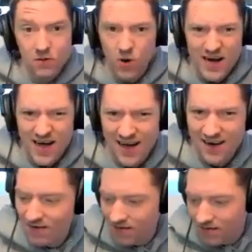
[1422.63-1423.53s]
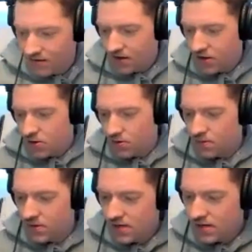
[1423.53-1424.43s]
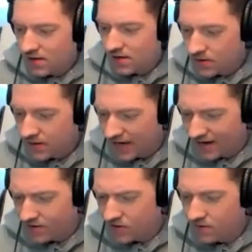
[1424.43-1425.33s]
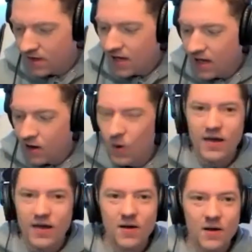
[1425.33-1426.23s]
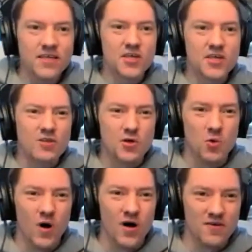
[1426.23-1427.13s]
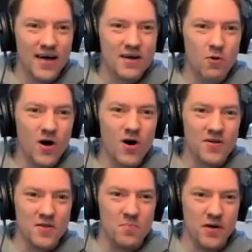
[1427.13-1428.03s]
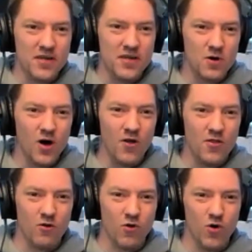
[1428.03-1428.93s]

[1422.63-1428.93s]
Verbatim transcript: Why not? Fucking go, bro. Yeah, dude. Why? Let's all do one, right? We're all in the building. Gotta, We're all in the